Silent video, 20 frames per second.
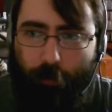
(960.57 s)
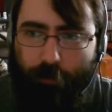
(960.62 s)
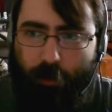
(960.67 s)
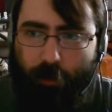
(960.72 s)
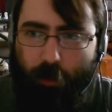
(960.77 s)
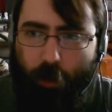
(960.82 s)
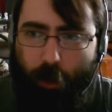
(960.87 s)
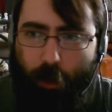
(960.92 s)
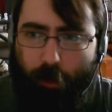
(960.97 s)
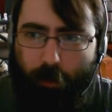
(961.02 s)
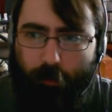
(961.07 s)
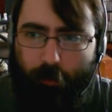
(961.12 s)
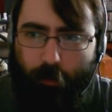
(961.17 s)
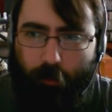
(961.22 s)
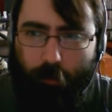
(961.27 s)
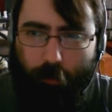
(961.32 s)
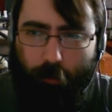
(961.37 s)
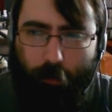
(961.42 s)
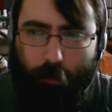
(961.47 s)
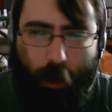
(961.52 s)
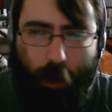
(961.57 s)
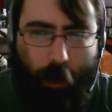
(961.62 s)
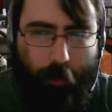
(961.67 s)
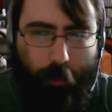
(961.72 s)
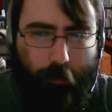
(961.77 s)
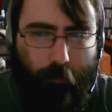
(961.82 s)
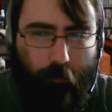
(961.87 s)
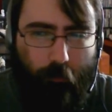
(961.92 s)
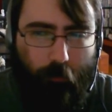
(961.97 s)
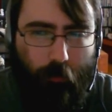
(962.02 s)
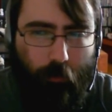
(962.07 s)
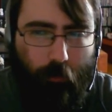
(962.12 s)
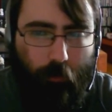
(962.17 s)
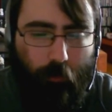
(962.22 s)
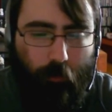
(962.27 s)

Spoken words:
I think I end at 9.